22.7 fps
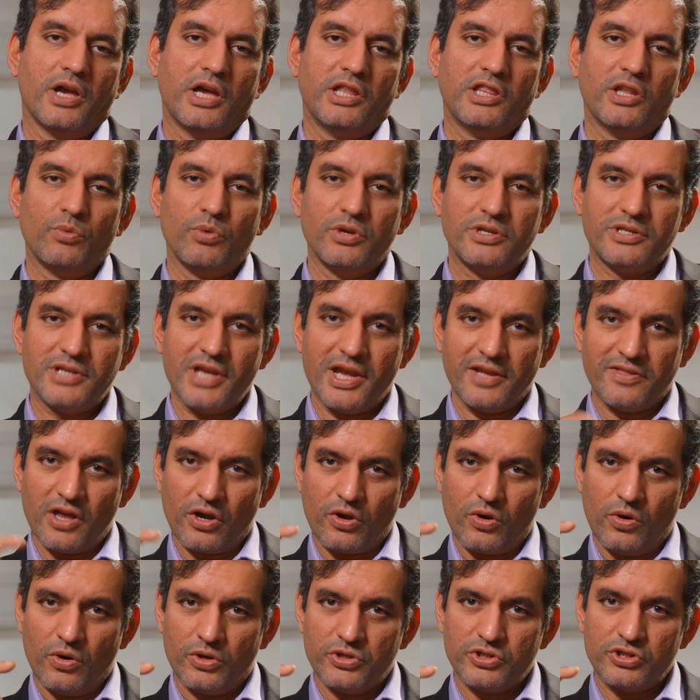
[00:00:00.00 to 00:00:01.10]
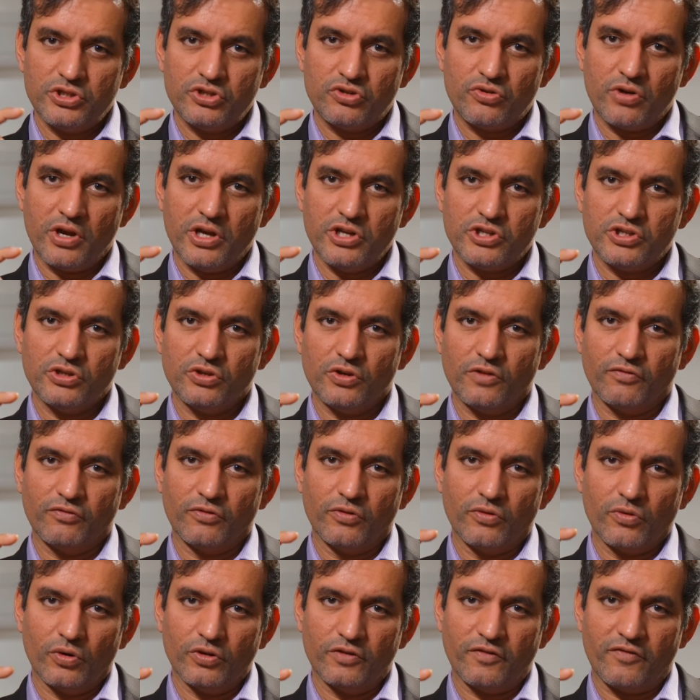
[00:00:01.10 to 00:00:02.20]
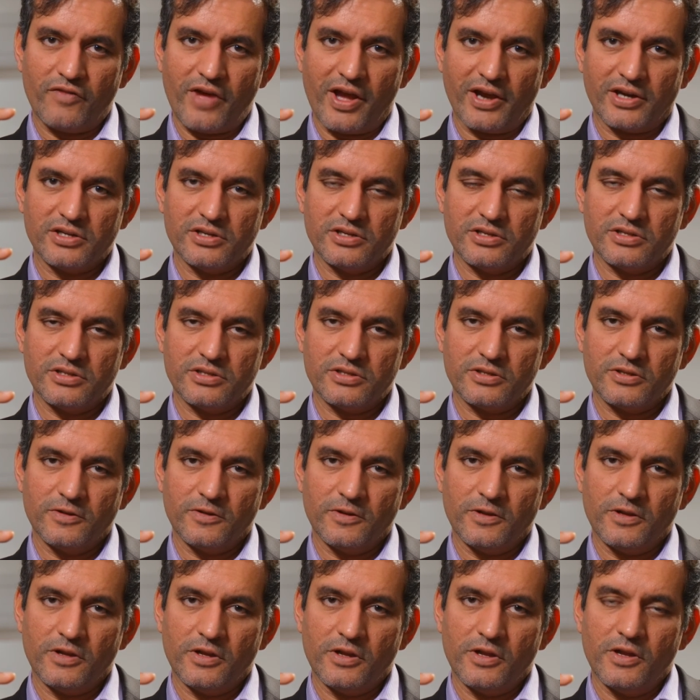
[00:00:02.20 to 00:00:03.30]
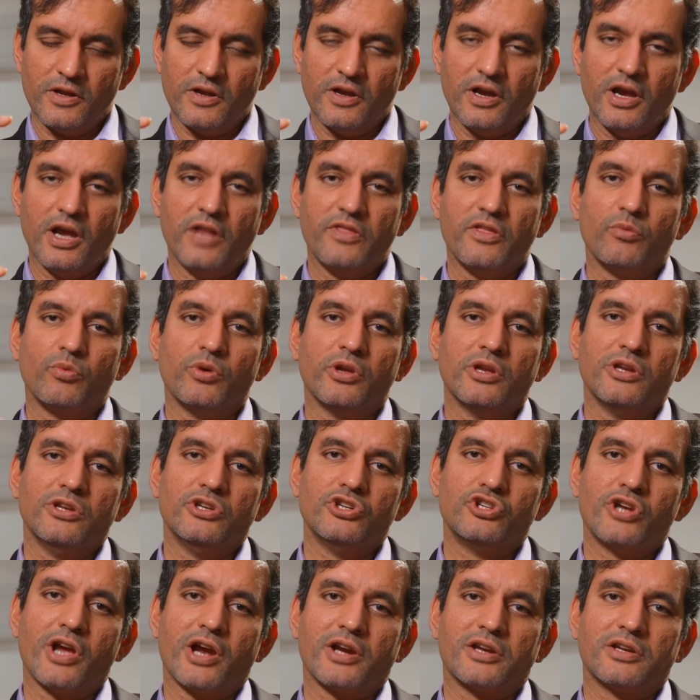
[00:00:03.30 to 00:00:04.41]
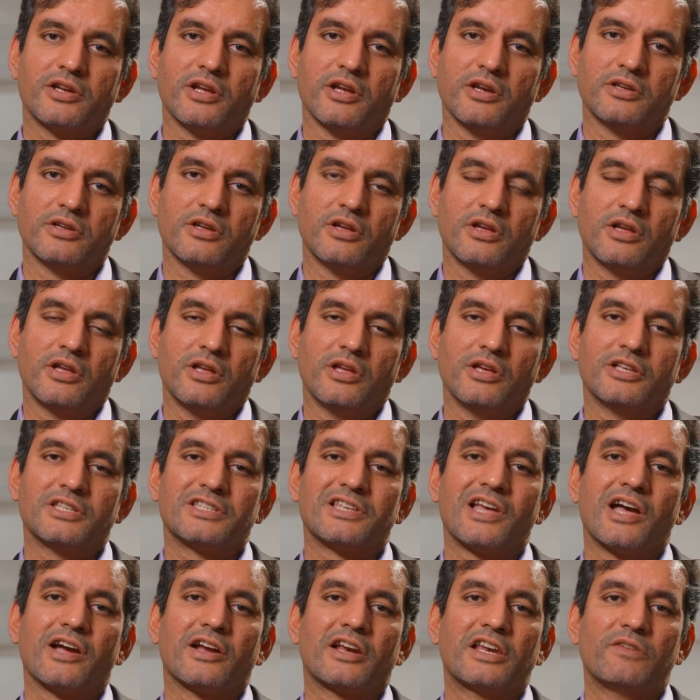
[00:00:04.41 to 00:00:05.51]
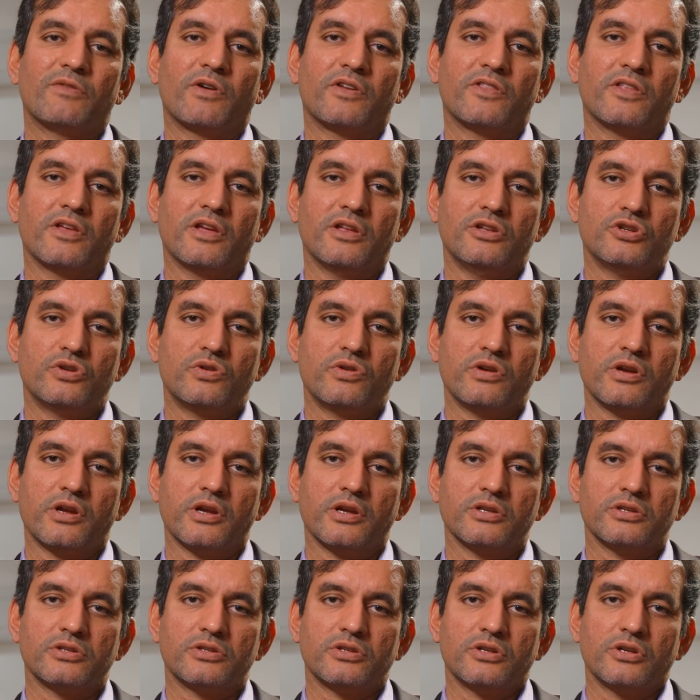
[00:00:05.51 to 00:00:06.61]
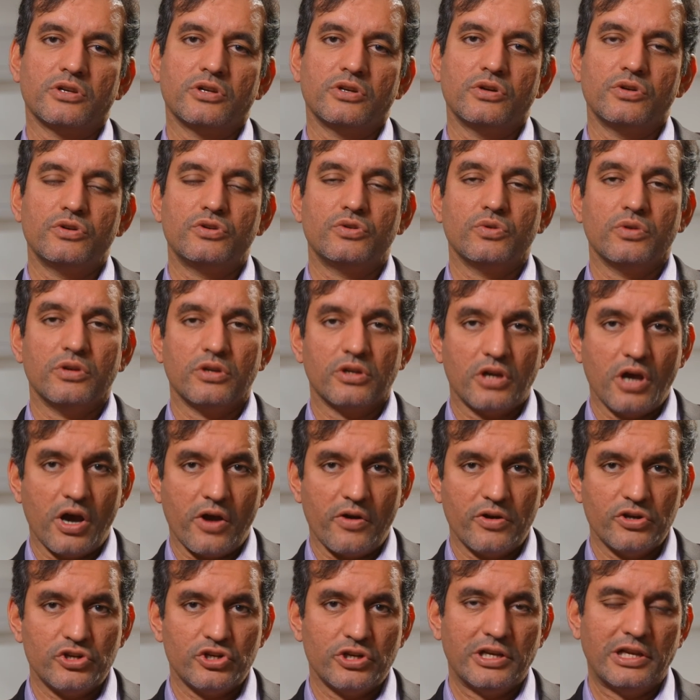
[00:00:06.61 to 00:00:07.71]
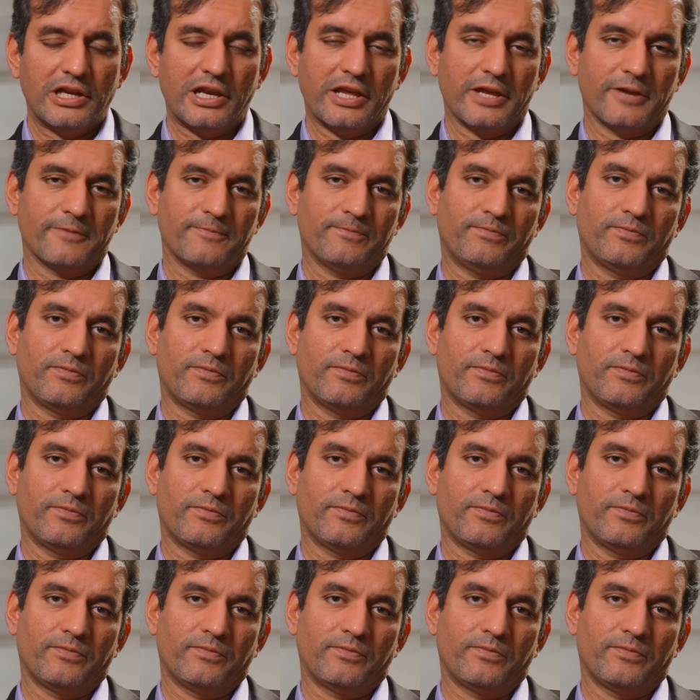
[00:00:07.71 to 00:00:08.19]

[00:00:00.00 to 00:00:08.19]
And then we take that concentration of growth factors and then we inject it exactly where the injury is to encourage healing.